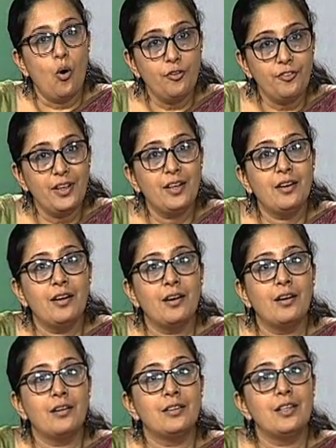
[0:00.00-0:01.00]
of
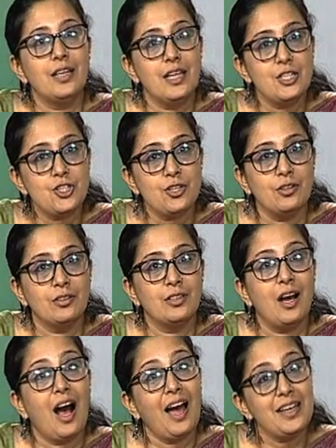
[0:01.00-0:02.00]
India, the nature,
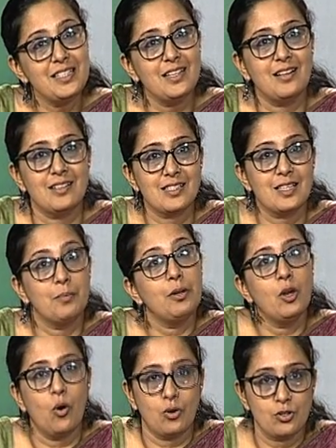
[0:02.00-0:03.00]
the ideas that
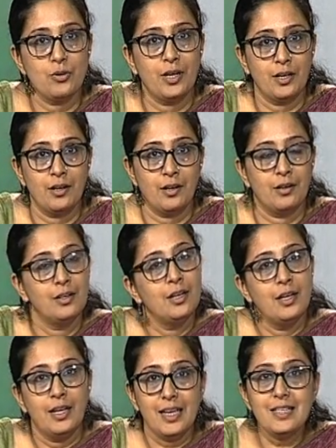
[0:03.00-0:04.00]
belong to India
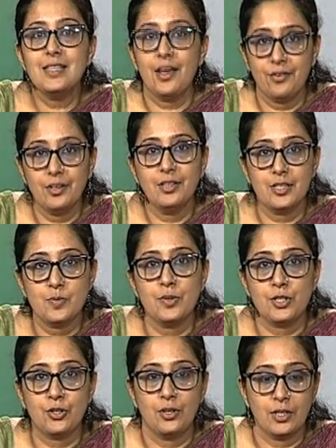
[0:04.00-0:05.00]
is there in this
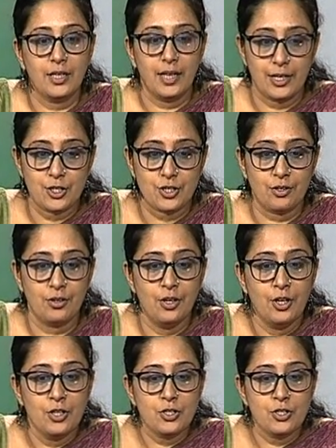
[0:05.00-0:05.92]
particular collection.